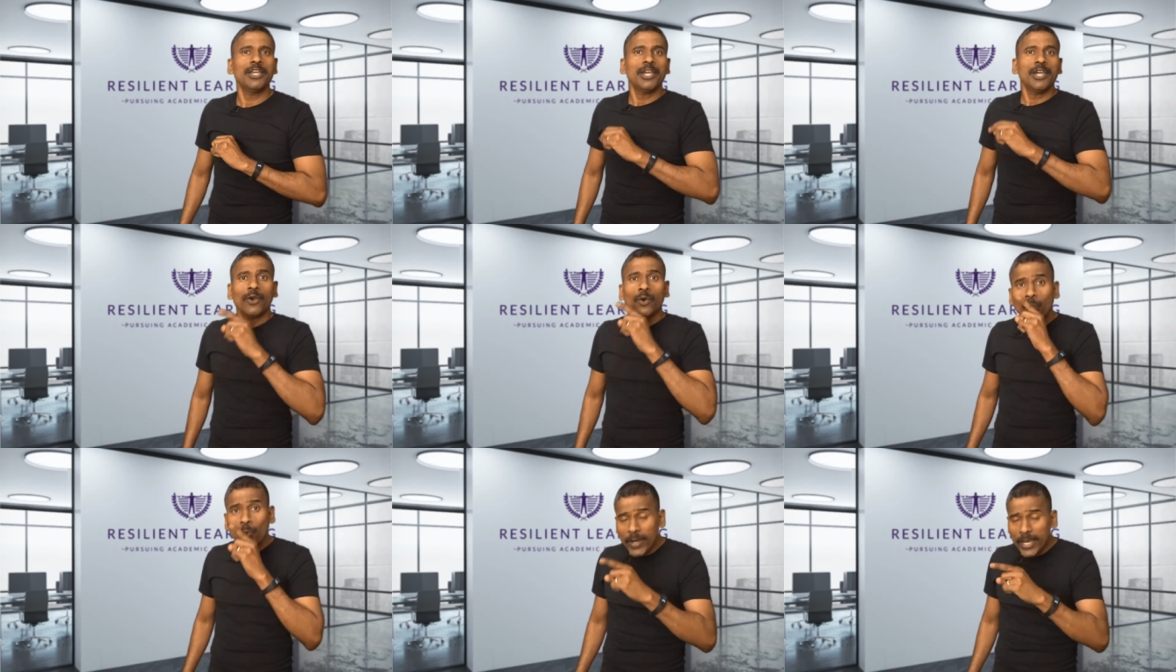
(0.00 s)

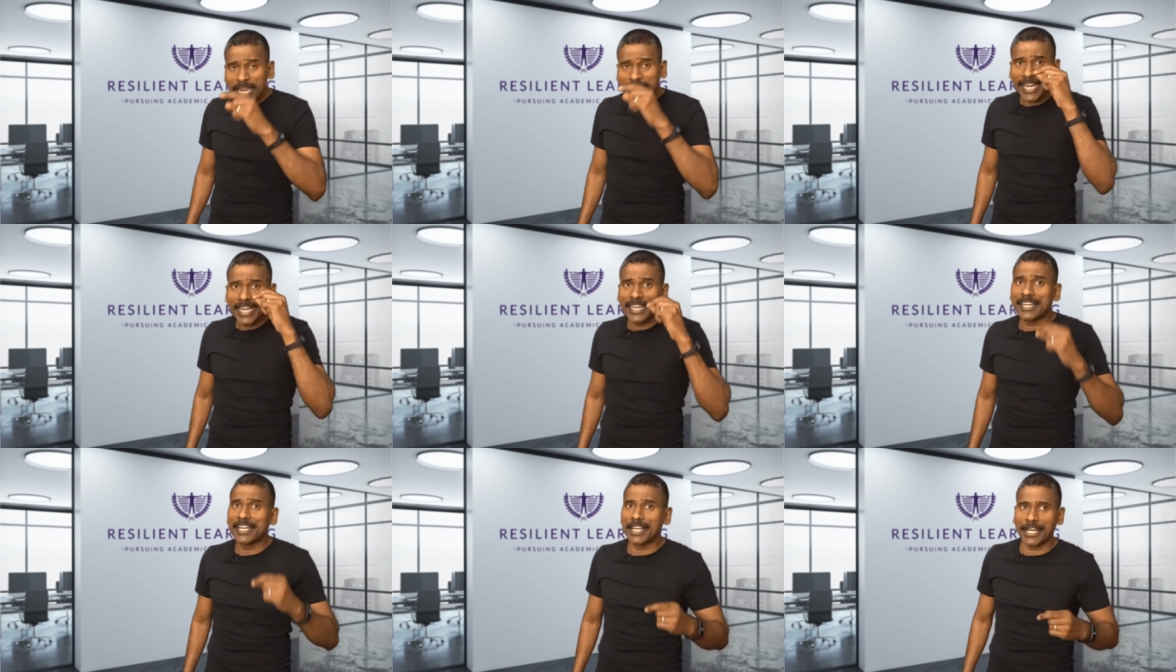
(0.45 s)
We
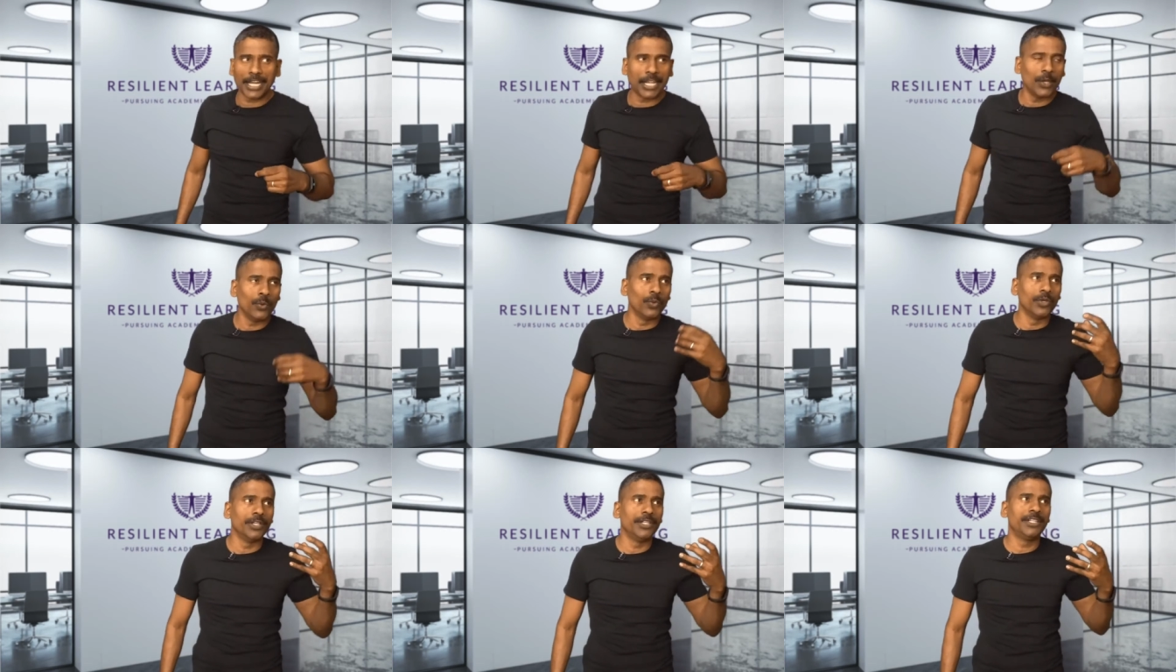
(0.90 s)
agree
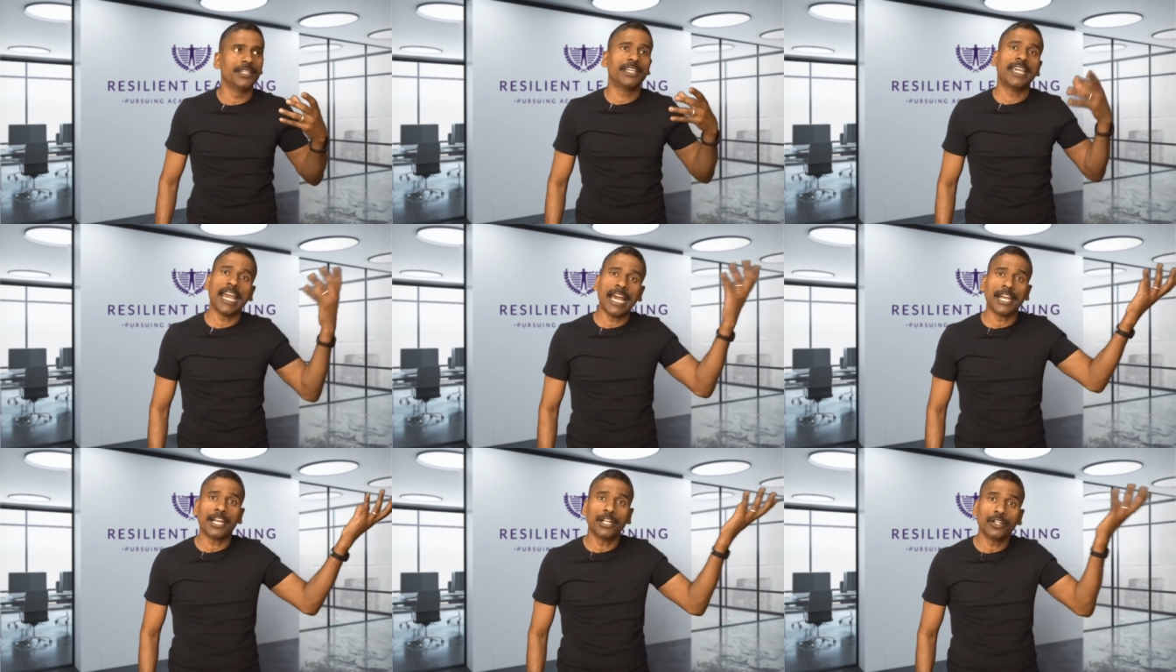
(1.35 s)
with
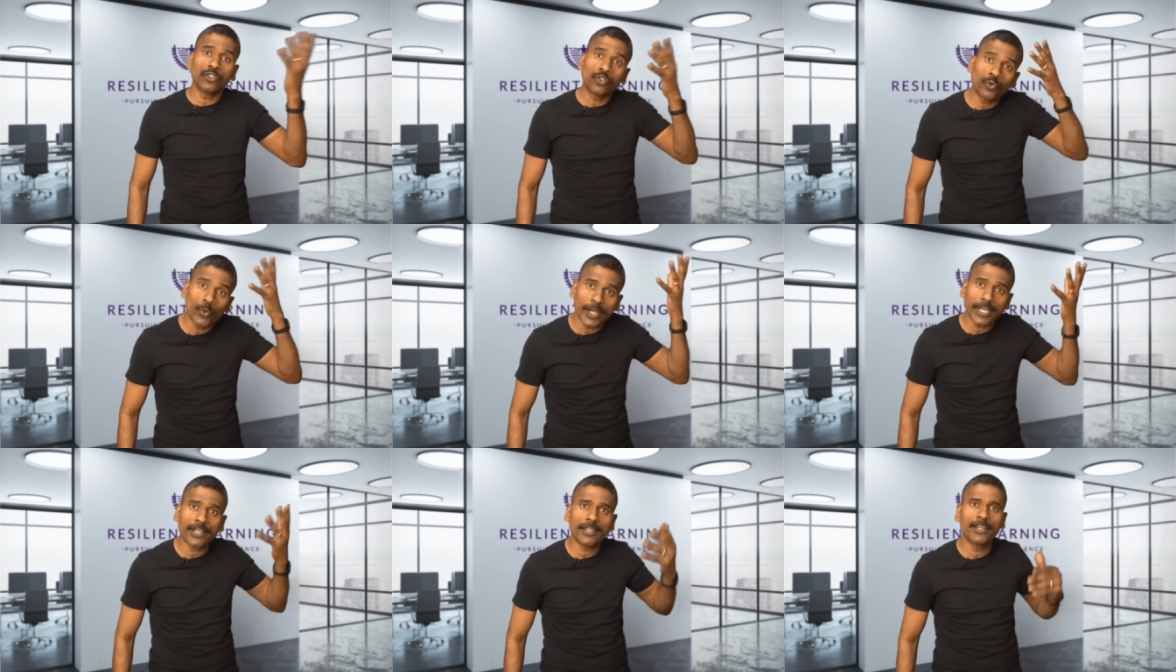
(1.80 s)
Carol
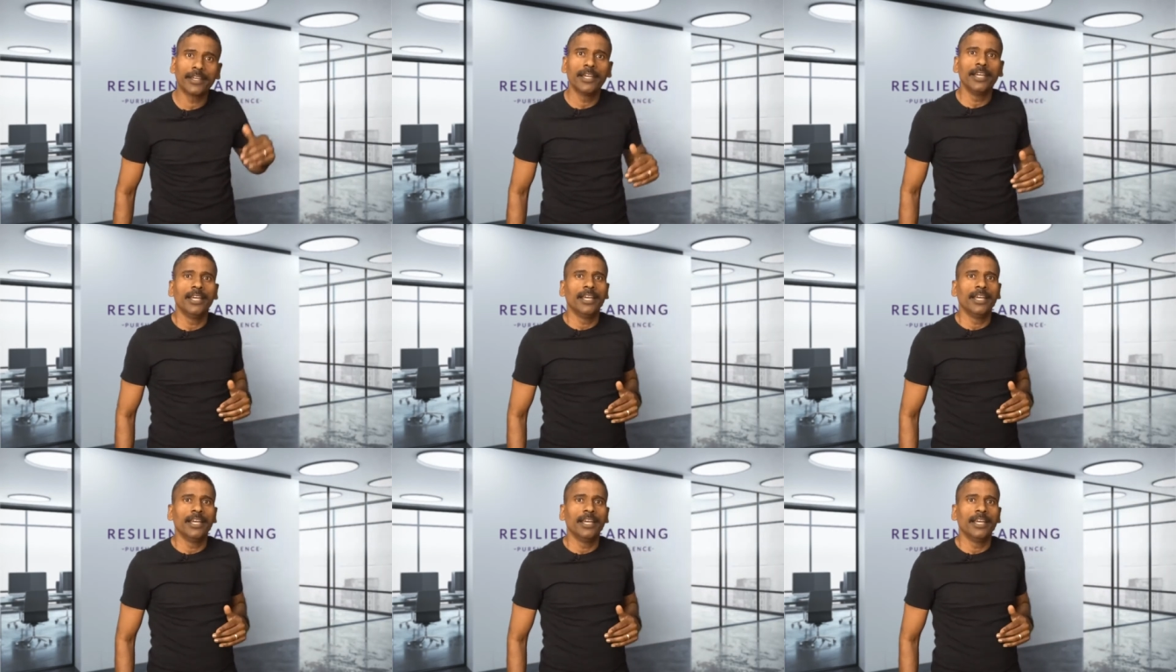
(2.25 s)
Dweck